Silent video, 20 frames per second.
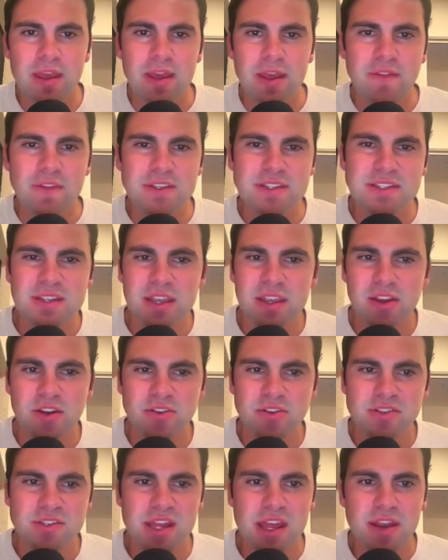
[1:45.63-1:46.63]
This is like your
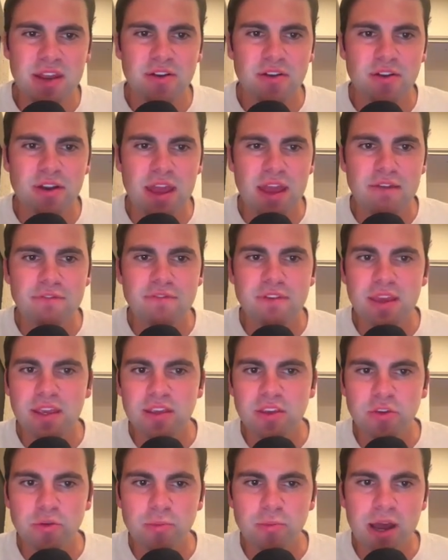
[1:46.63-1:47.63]
standard
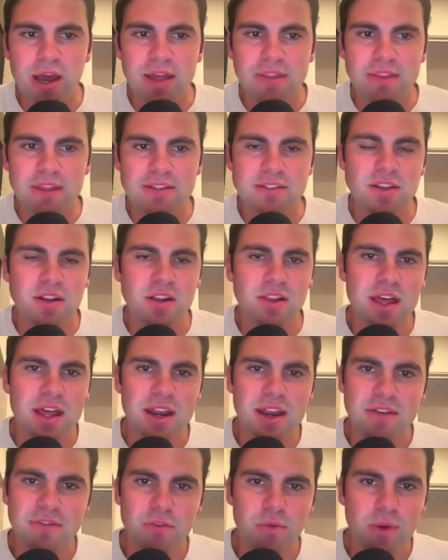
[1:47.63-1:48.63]
FAQ bot that's on a lot
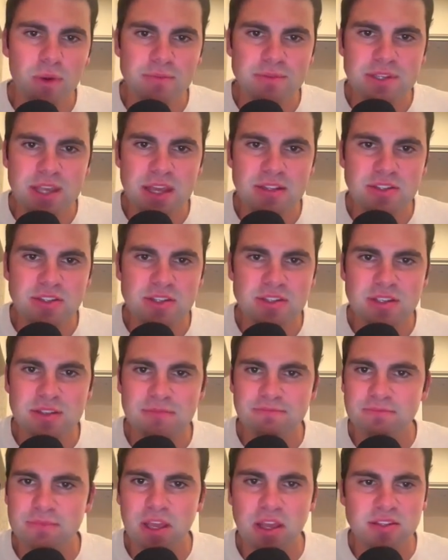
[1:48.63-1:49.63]
of different websites, just
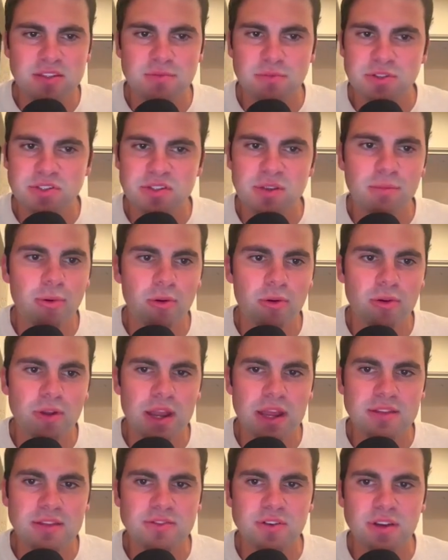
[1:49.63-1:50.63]
customer support and
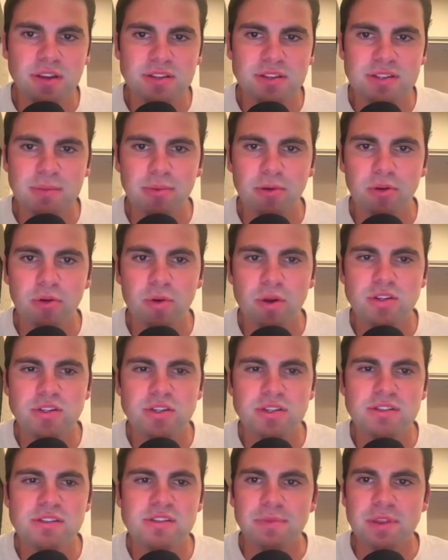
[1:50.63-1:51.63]
answering simple
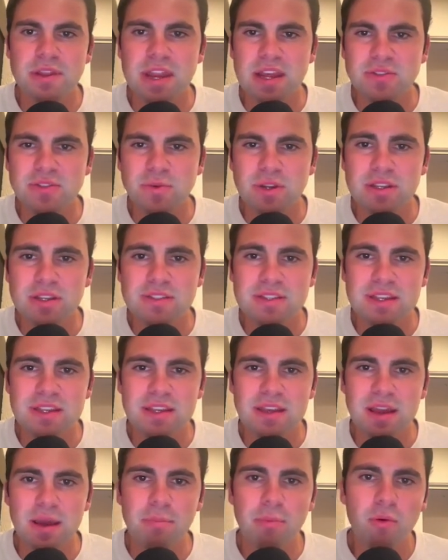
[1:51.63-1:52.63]
questions. Next one is
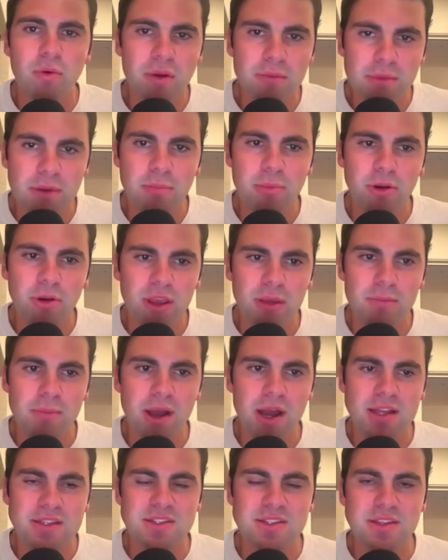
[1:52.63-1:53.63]
the appointment booking
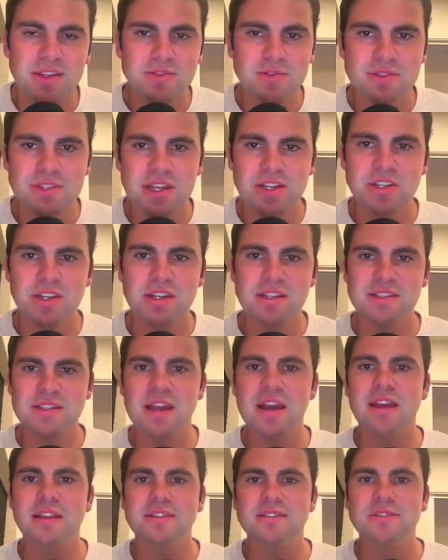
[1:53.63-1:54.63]
bot. So this one's actually
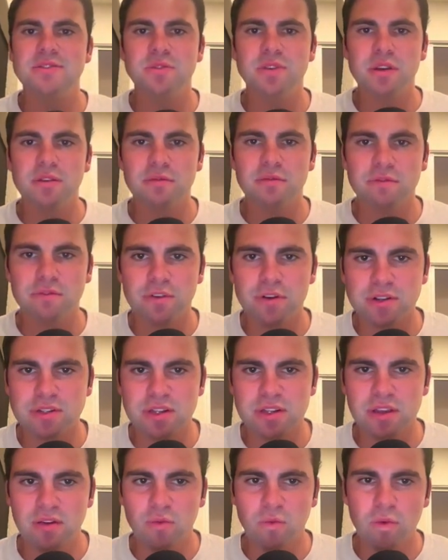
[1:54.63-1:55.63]
designed to convert
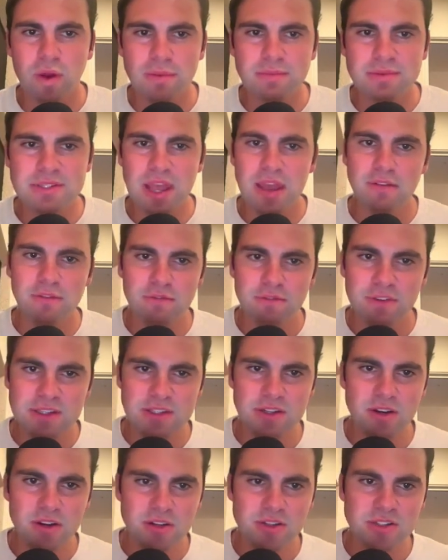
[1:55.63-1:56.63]
website
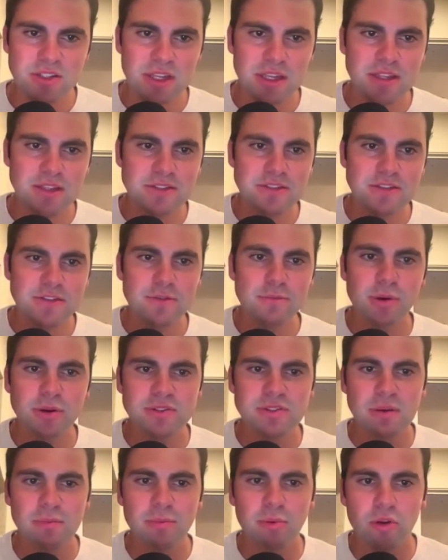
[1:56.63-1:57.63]
visitors into
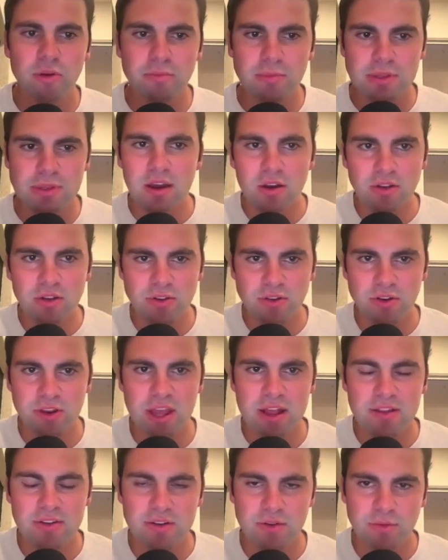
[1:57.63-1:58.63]
booked appointments on your
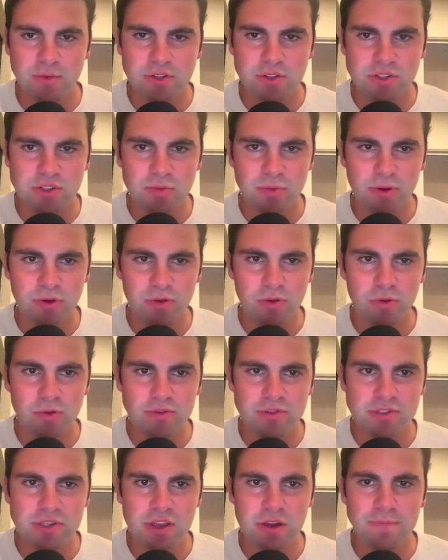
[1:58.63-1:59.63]
calendar, which is super cool.
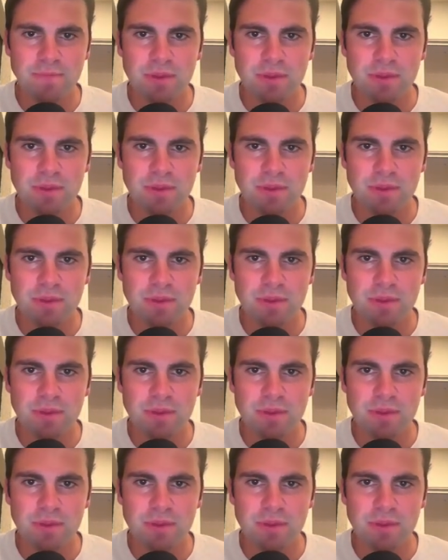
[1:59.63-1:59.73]
So